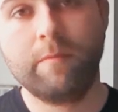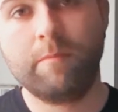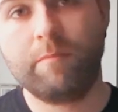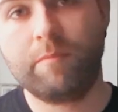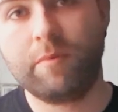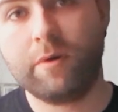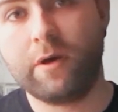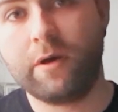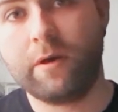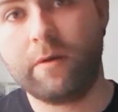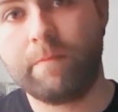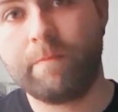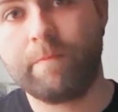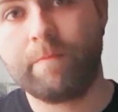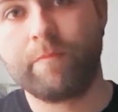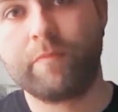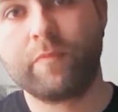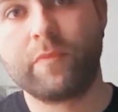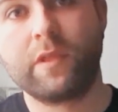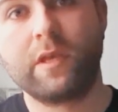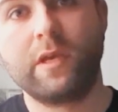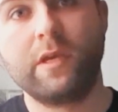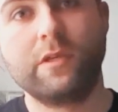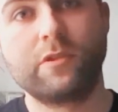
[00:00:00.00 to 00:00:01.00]
but
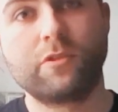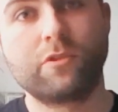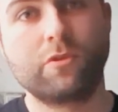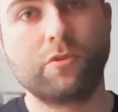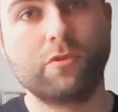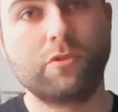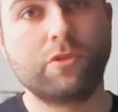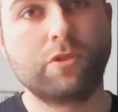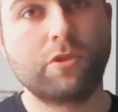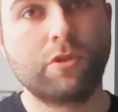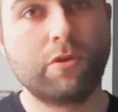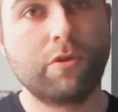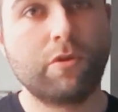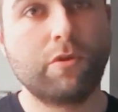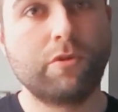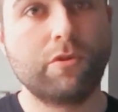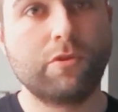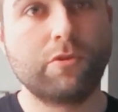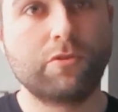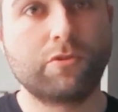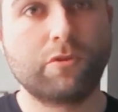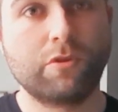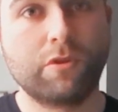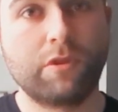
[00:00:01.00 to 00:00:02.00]
it's good to know
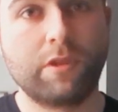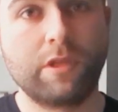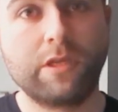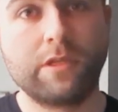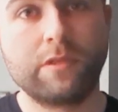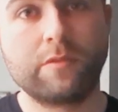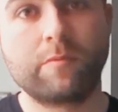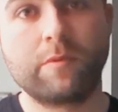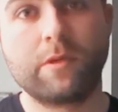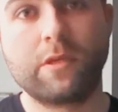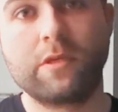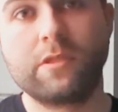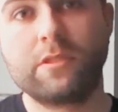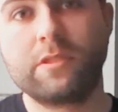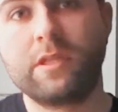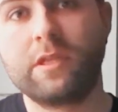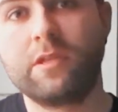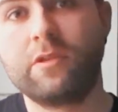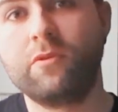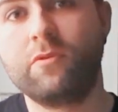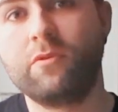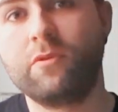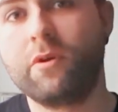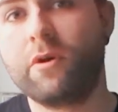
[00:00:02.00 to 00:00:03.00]
those sort of things because then
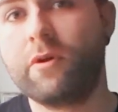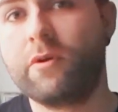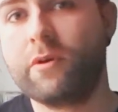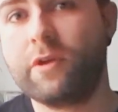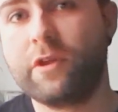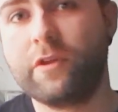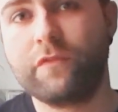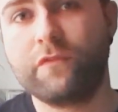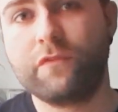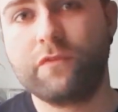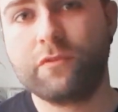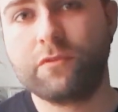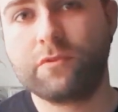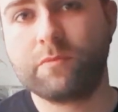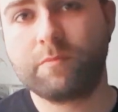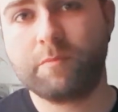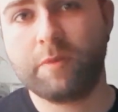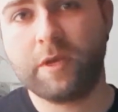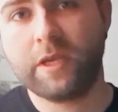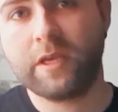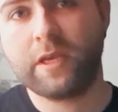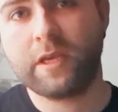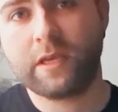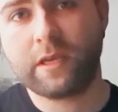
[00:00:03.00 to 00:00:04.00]
you know if you're
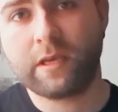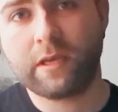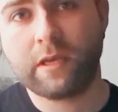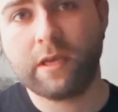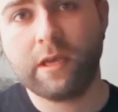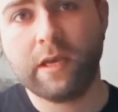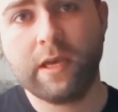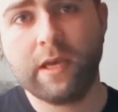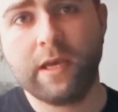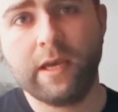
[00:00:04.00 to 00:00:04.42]
picking